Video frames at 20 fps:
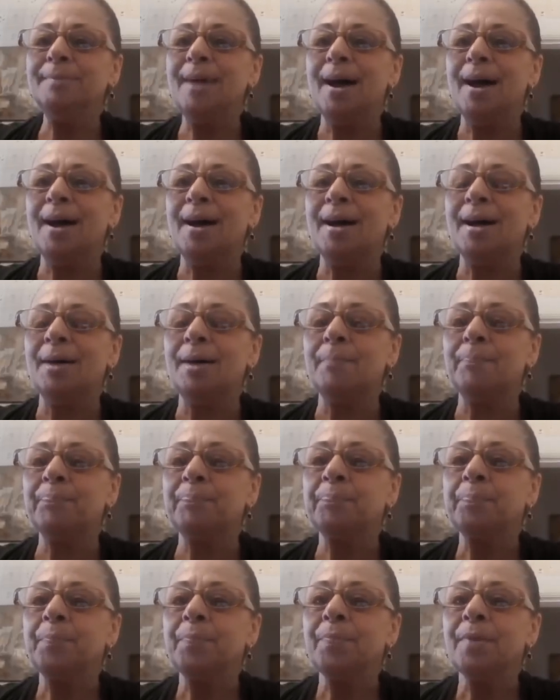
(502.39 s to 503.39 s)

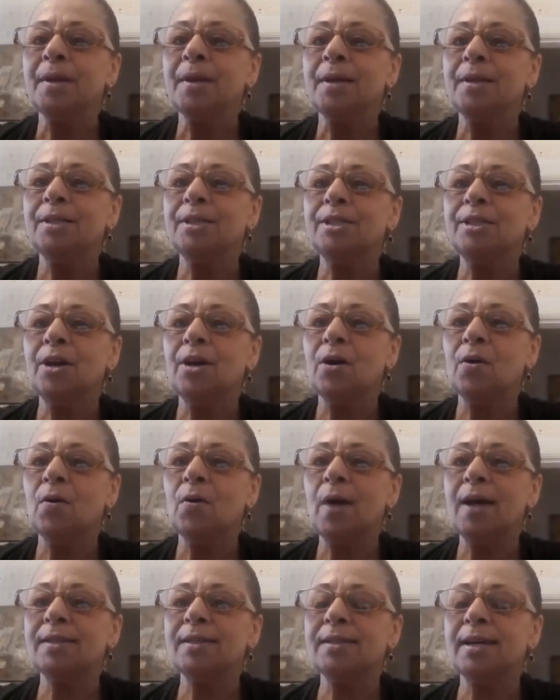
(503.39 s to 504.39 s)
Um, so
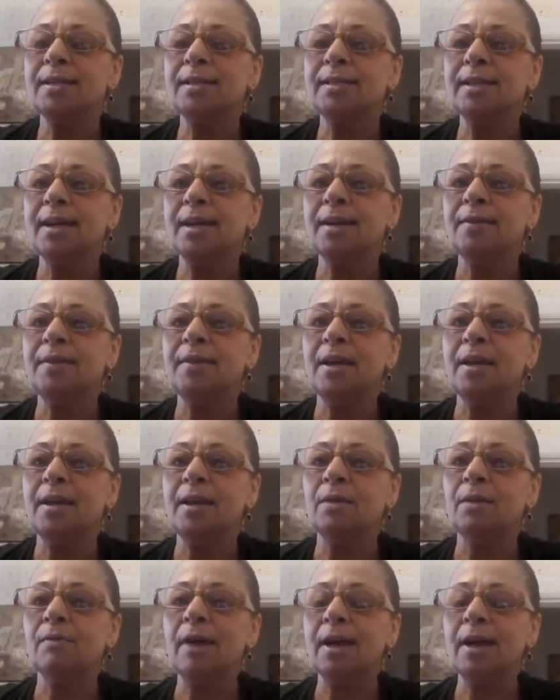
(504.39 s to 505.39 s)
as I said, the
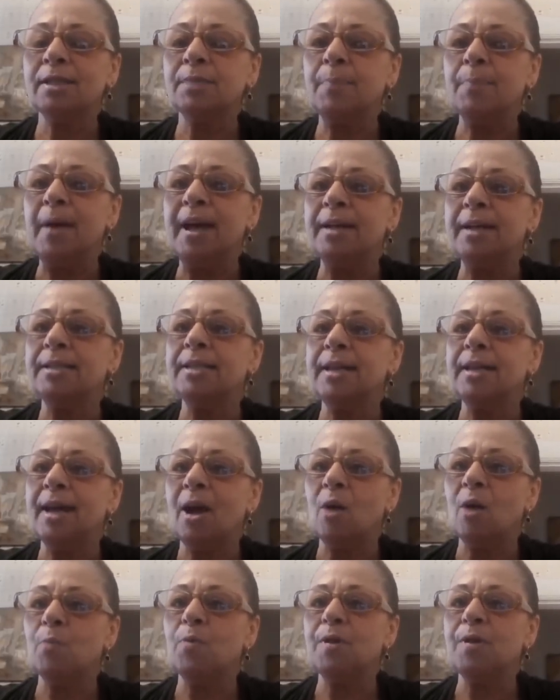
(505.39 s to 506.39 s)
lorazepam did
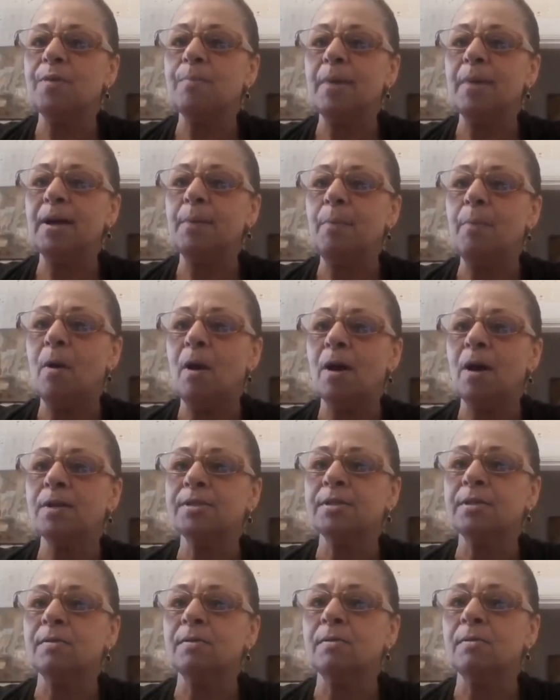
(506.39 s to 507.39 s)
help with
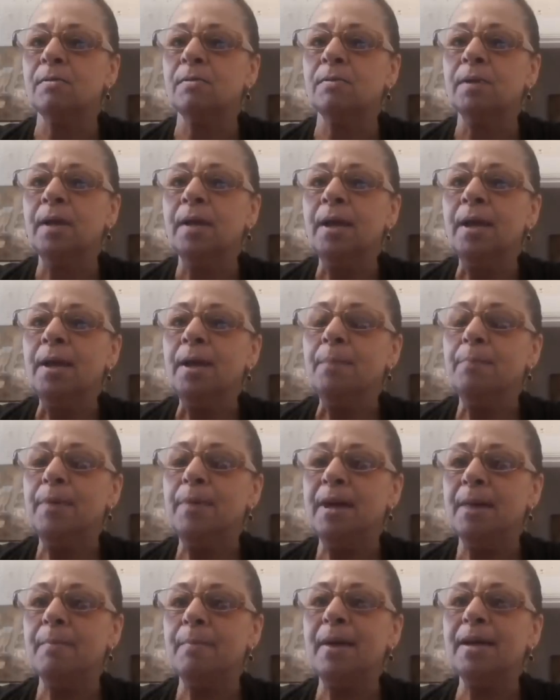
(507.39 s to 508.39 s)
menopausal
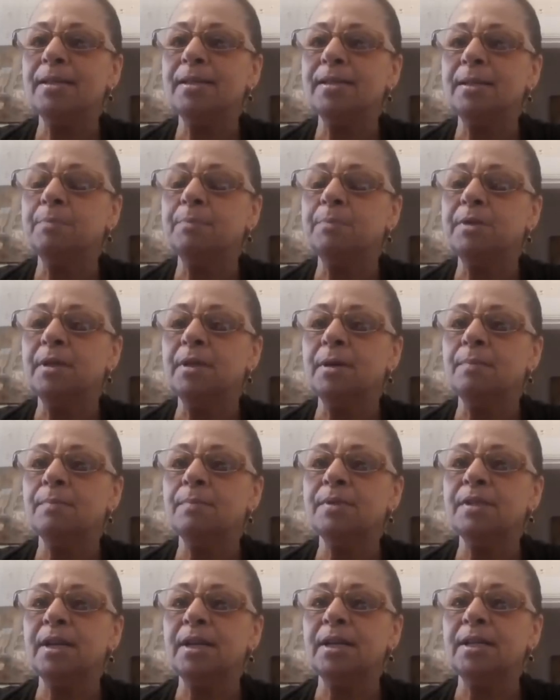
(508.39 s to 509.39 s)
PMS
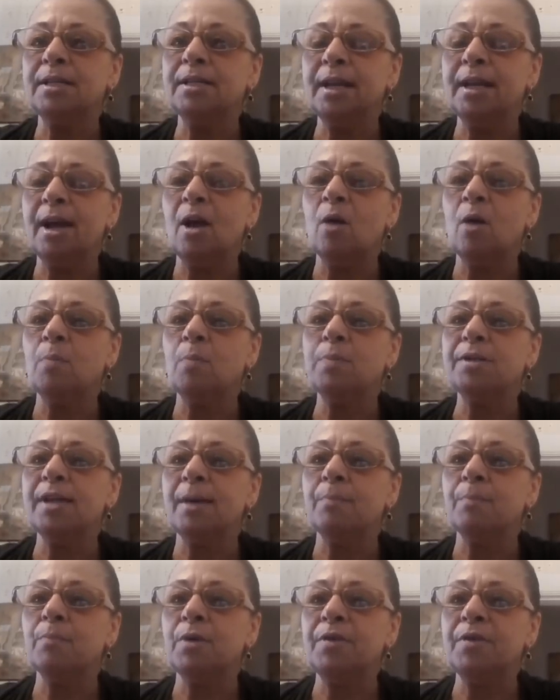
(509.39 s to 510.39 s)
symptoms, and it did help
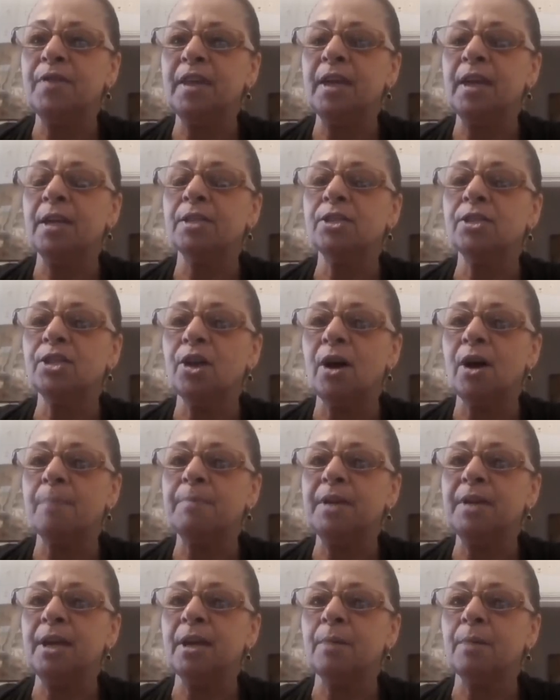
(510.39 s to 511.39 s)
some with the
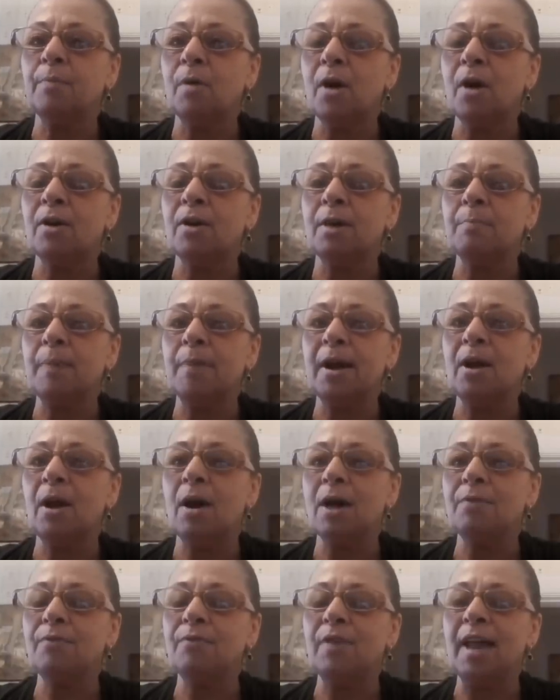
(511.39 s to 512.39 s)
insomnia brought on by
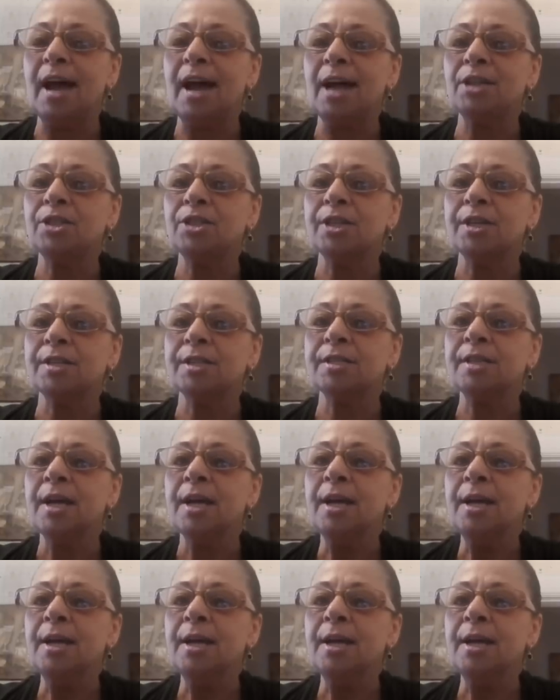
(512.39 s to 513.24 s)
hot flashes,